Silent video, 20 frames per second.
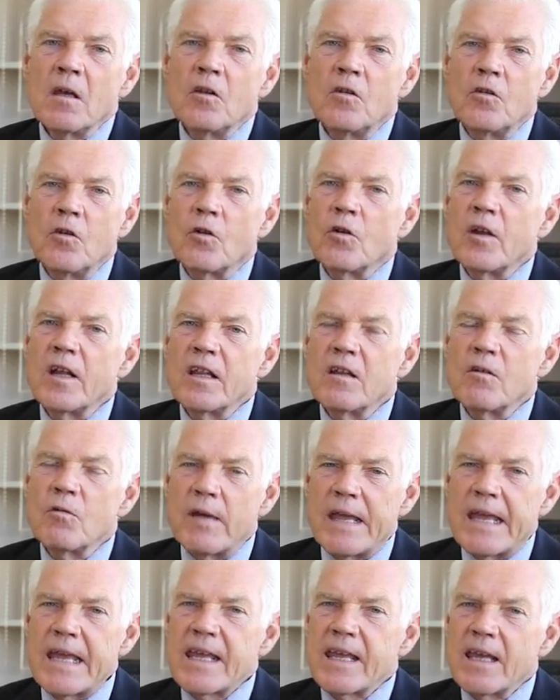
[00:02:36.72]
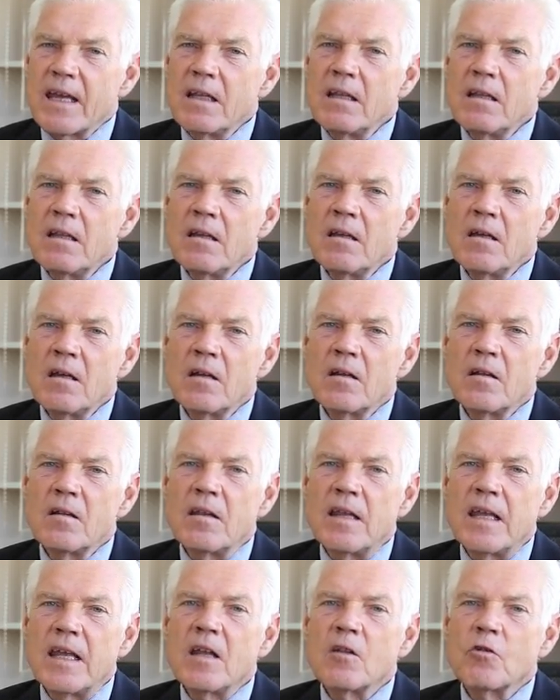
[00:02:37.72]
during the weekend,
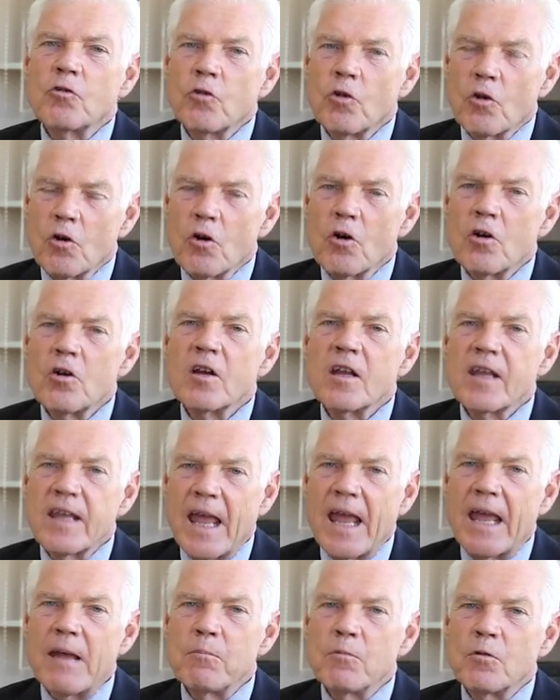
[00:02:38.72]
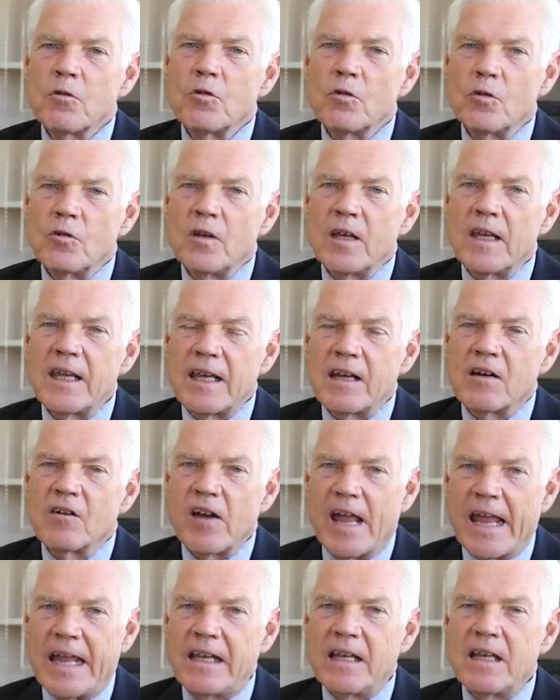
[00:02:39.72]
the turn came to the
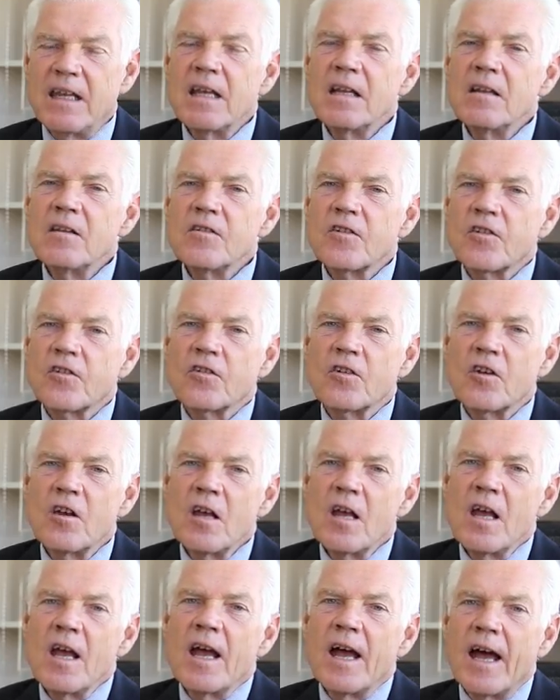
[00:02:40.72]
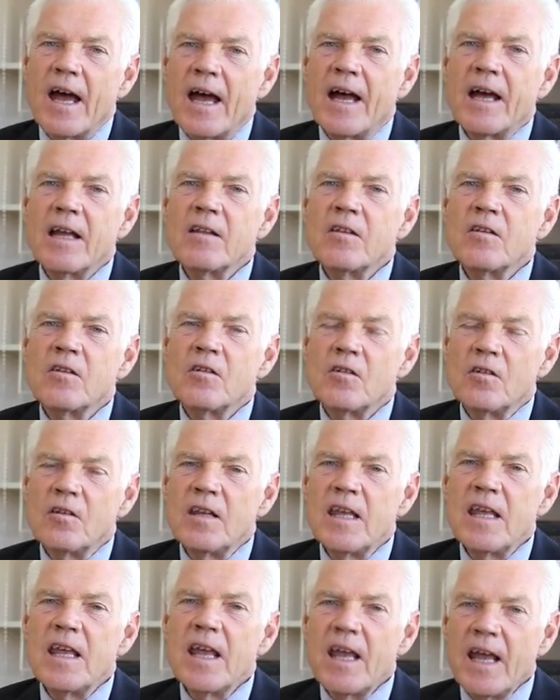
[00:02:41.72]
Iranians, and
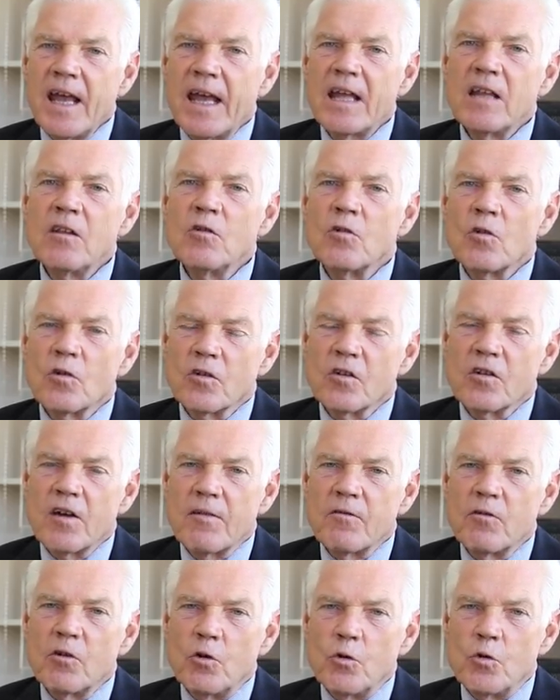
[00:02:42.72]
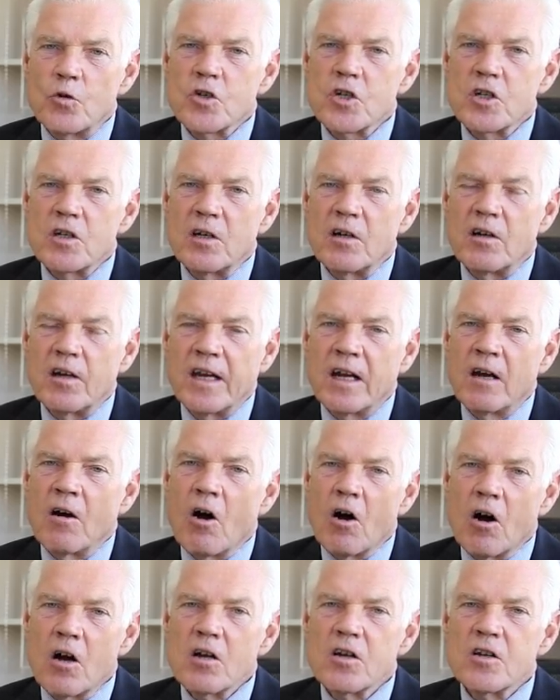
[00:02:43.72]
the head of the Revolutionary
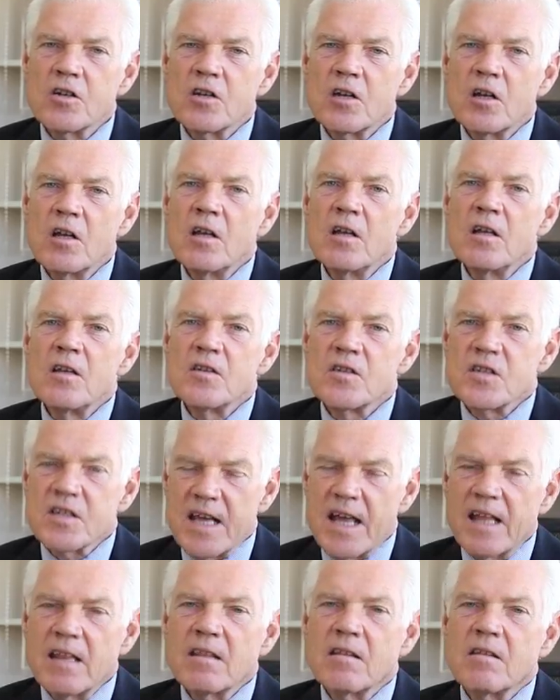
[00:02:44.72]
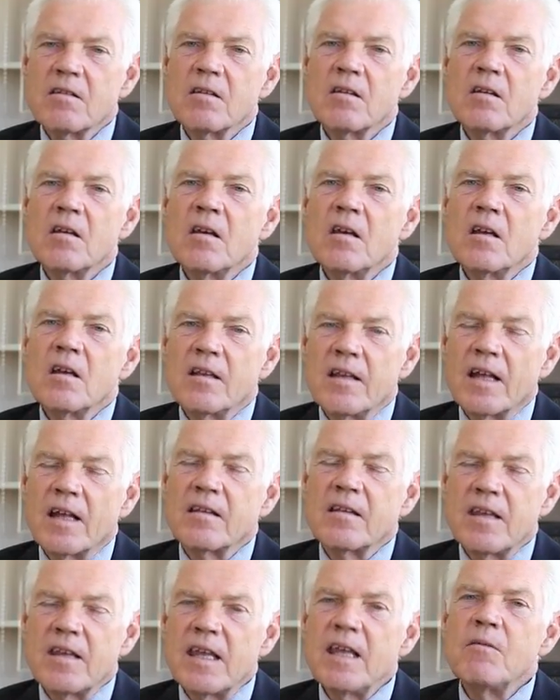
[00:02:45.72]
Guard said
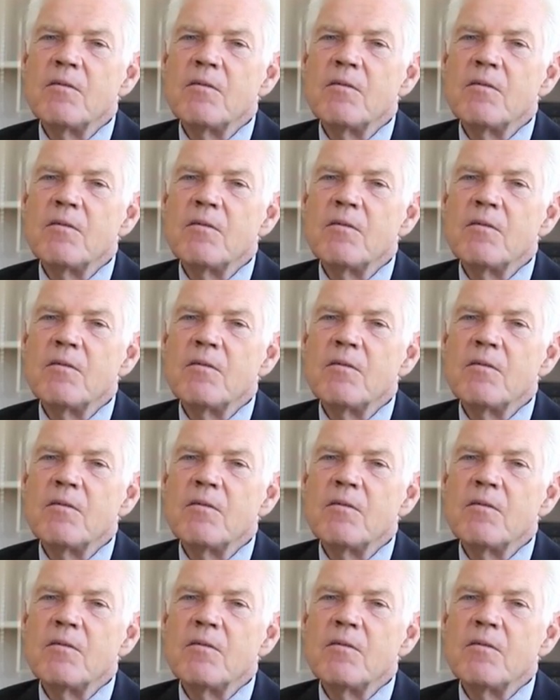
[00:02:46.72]
that